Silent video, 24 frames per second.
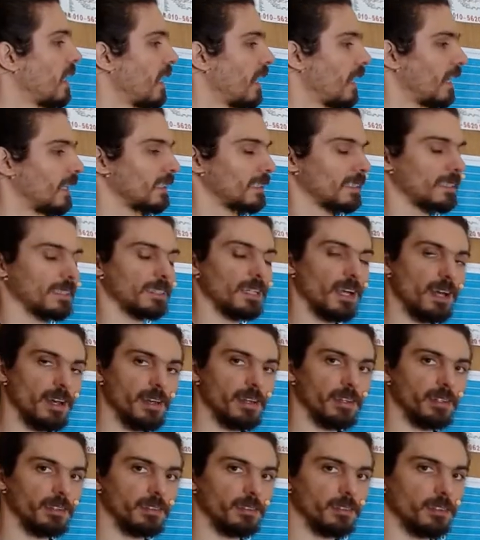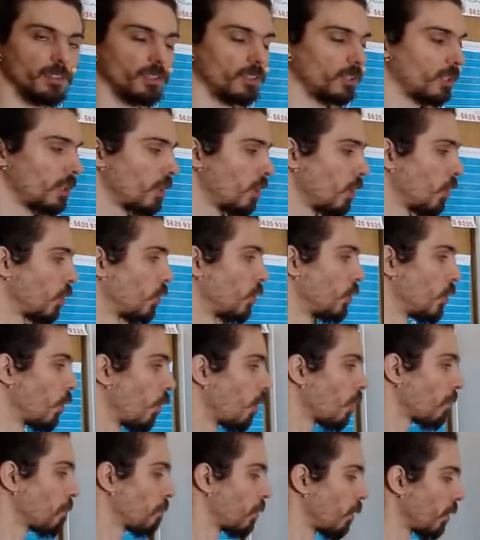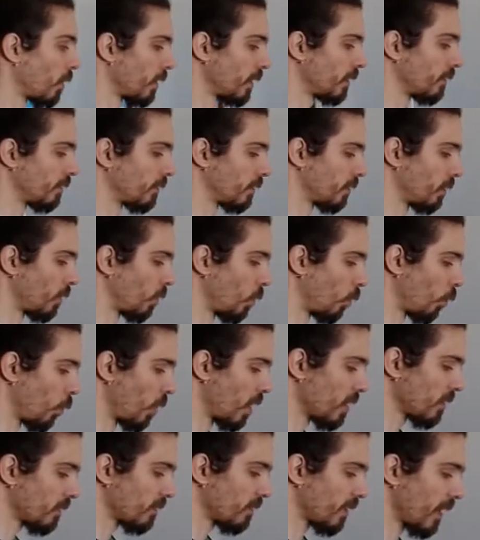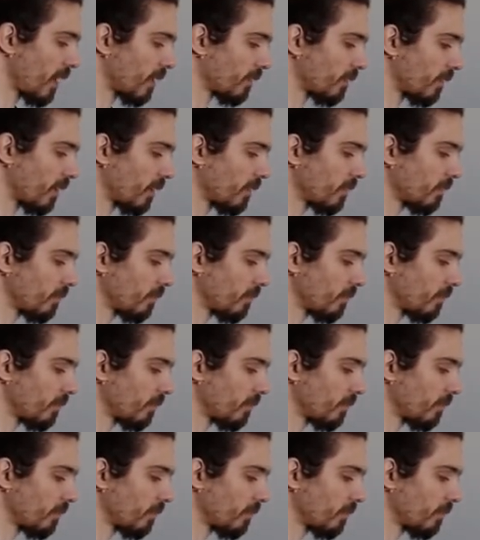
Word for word: assigns your point one theta